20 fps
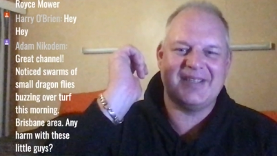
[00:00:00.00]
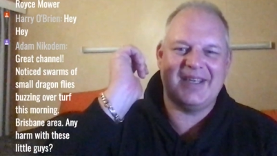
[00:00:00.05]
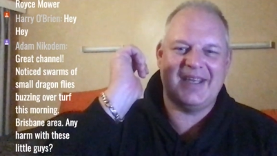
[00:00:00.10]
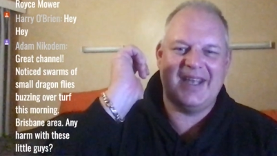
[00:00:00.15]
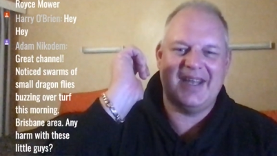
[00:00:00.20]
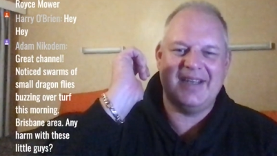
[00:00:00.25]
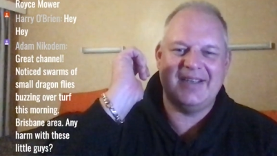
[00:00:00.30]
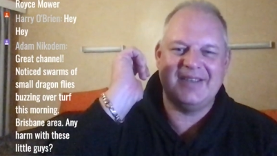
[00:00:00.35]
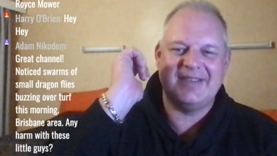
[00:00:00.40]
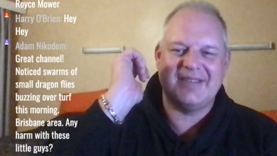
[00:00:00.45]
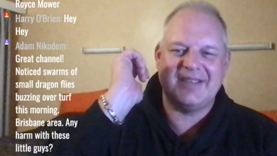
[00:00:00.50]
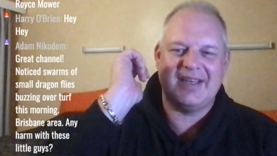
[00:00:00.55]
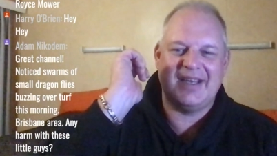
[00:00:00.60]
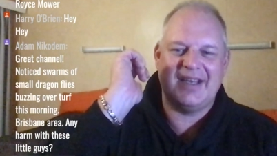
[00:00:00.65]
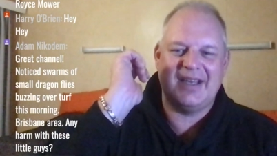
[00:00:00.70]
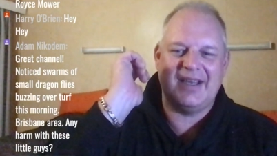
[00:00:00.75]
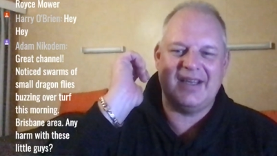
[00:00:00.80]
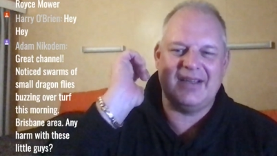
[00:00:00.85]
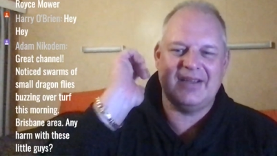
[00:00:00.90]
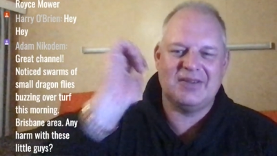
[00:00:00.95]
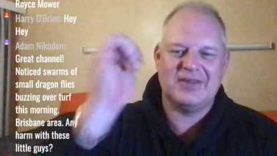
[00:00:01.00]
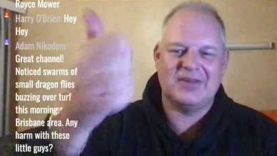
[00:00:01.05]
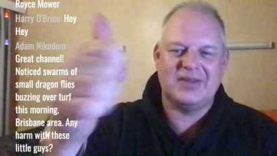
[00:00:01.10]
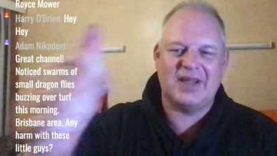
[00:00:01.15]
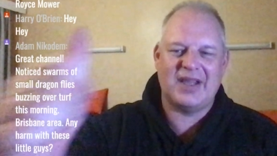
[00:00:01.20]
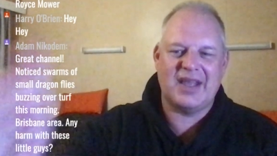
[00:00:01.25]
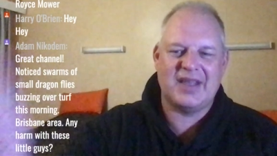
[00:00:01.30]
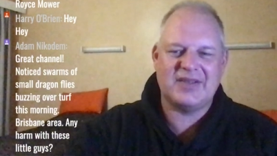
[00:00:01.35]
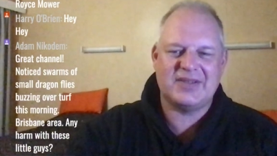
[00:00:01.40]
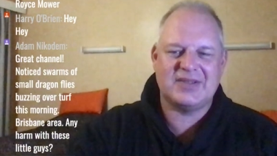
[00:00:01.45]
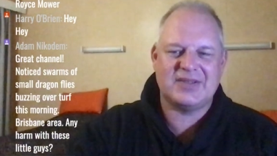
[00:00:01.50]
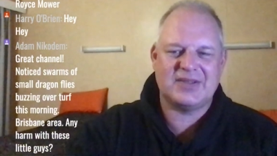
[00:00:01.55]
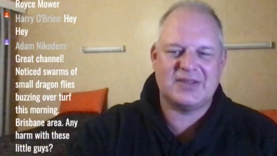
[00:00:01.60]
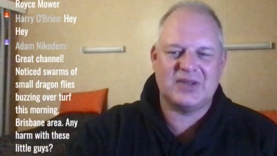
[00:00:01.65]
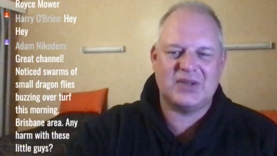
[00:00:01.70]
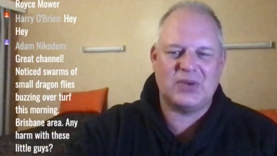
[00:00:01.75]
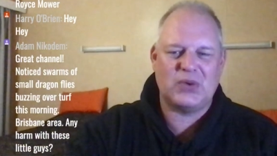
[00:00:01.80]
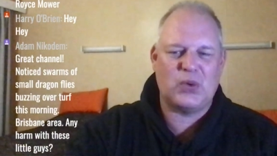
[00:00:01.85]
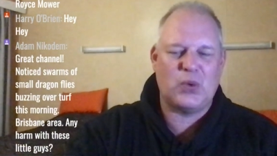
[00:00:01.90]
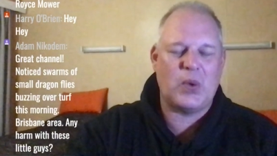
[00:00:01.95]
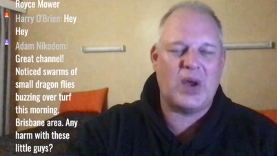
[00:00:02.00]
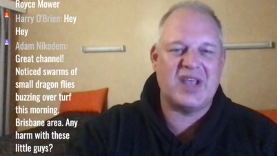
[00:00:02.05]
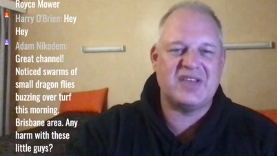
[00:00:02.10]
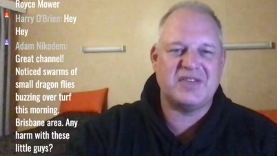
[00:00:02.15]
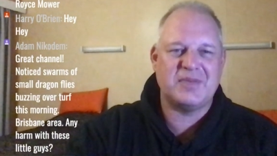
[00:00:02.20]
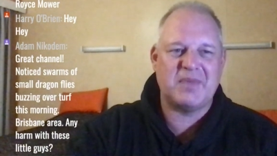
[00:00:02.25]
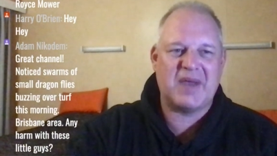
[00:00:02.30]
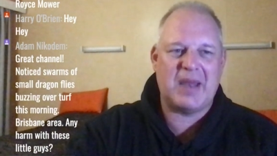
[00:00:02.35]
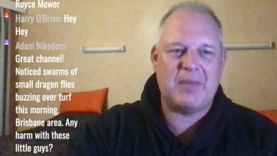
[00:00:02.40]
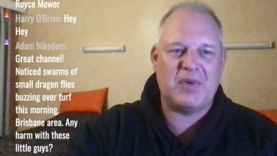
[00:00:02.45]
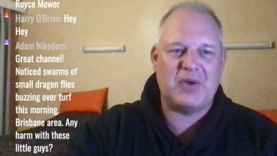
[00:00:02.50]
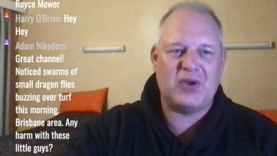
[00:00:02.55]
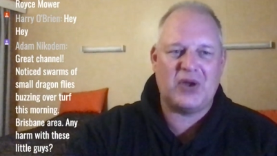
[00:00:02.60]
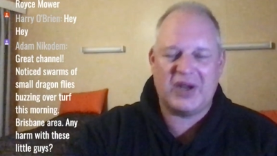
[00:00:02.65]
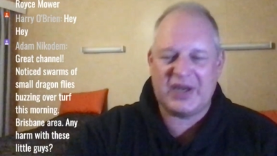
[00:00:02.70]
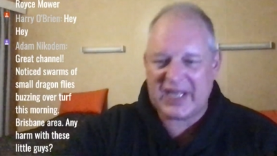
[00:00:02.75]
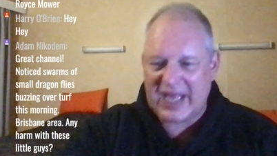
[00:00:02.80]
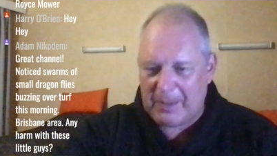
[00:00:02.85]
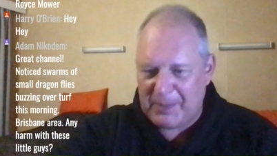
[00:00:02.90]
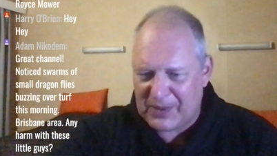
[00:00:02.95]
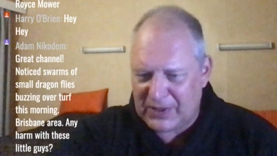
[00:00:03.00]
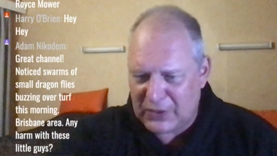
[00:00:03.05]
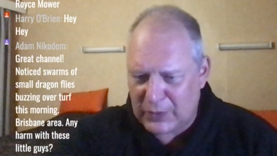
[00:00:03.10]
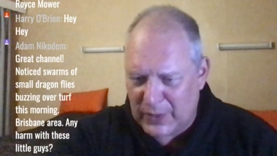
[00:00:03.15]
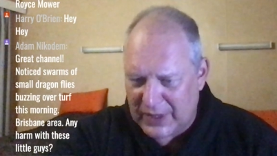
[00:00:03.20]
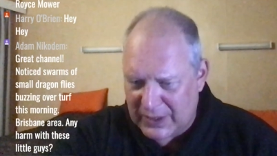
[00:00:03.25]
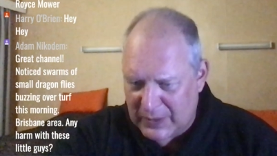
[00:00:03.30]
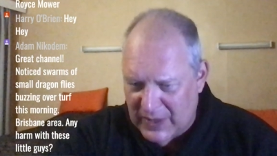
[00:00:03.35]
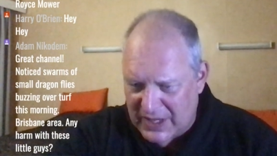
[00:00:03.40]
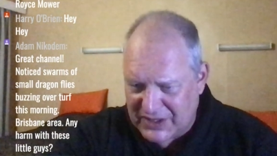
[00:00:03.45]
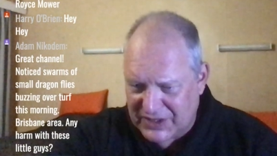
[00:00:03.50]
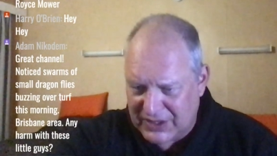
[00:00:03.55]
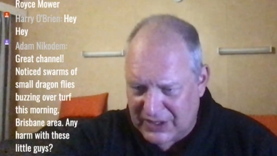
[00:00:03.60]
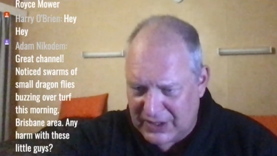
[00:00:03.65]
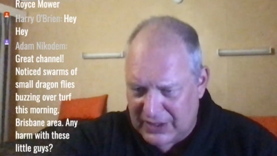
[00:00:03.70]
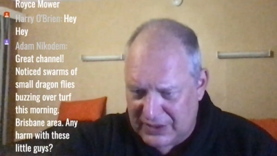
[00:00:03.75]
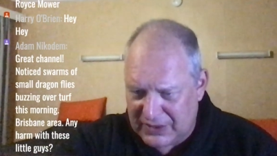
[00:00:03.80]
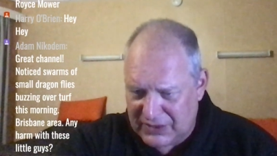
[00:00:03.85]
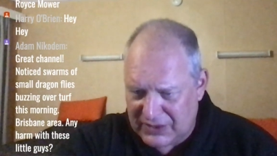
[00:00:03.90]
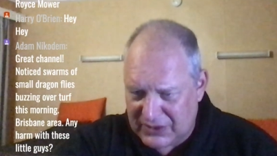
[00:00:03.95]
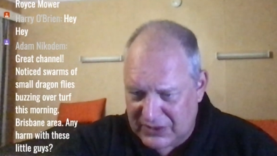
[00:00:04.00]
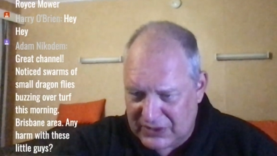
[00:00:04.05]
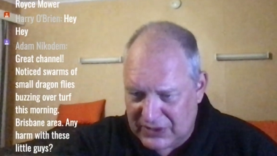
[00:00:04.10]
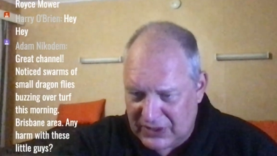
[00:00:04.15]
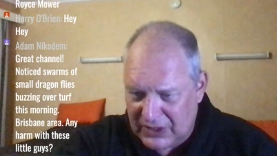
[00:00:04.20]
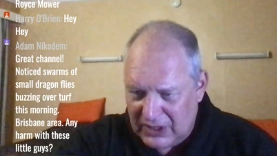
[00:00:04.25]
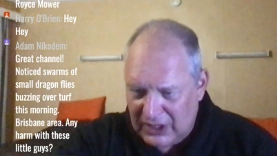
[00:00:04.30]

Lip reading: and as always, you've made my night. Couple of quick questions.